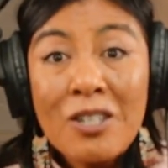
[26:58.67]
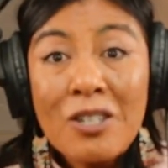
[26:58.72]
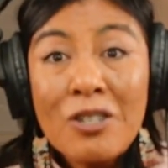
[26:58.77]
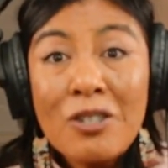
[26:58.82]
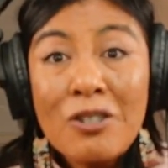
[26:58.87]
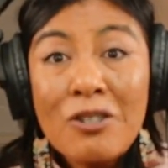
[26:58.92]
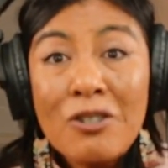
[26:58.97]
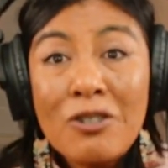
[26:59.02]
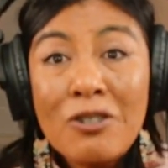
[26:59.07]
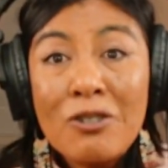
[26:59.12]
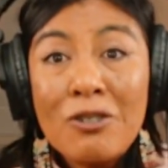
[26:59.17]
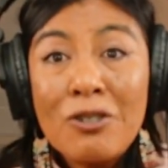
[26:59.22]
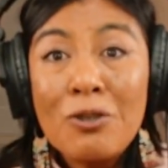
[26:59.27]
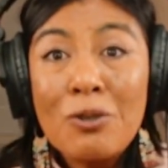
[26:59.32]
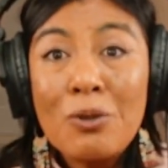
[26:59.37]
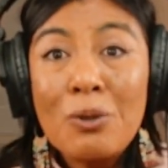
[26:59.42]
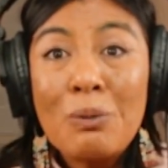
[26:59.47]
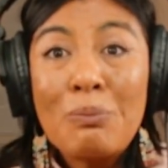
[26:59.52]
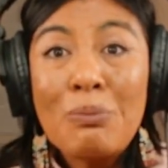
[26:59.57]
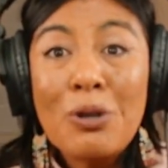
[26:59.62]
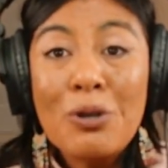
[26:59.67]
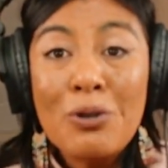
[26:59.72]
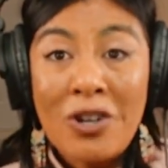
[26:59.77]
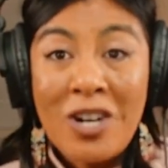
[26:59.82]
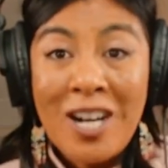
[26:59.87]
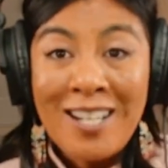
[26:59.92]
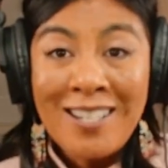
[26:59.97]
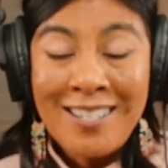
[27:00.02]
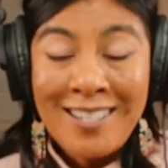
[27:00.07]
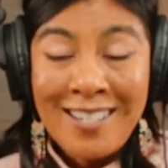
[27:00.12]
Do you
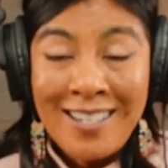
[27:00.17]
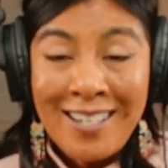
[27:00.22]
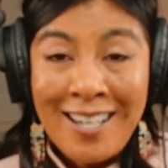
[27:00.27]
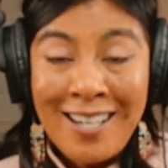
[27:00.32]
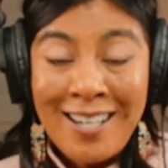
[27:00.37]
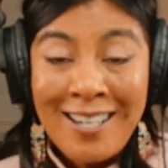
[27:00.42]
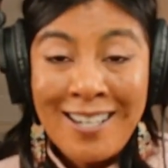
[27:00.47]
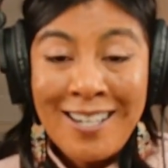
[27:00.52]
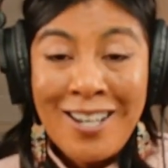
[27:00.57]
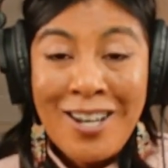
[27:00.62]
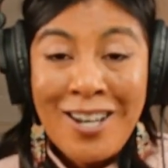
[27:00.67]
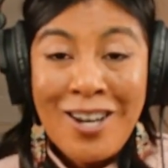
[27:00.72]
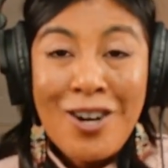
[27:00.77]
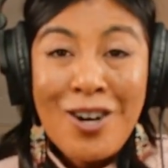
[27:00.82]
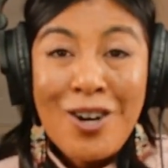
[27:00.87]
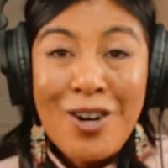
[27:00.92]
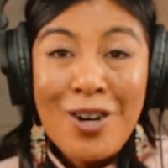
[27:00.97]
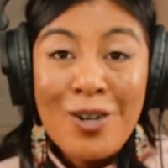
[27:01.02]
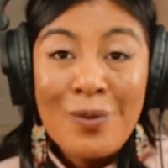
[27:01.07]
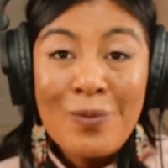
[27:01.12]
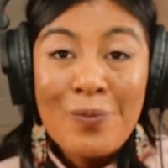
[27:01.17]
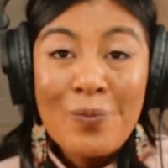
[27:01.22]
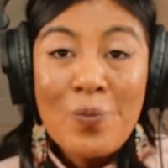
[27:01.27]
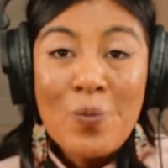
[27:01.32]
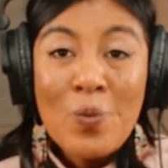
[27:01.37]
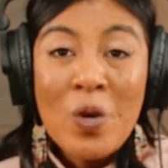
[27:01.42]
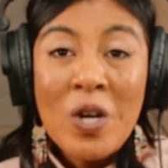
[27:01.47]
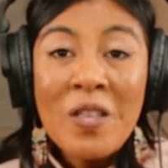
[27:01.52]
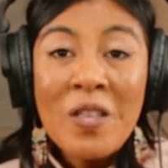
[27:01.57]
procrastinate on what